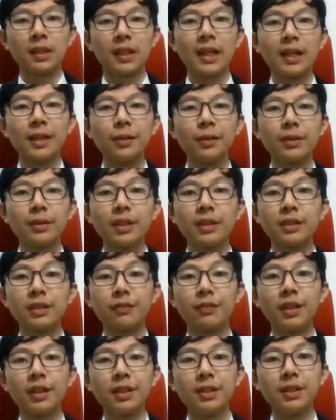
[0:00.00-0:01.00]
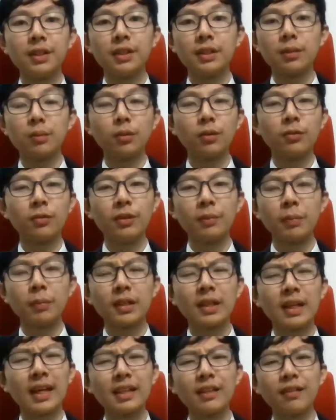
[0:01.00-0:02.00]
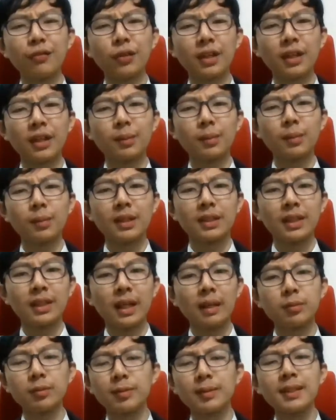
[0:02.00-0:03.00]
Grand Hotel is a very decent movie, but kind of forgettable at times.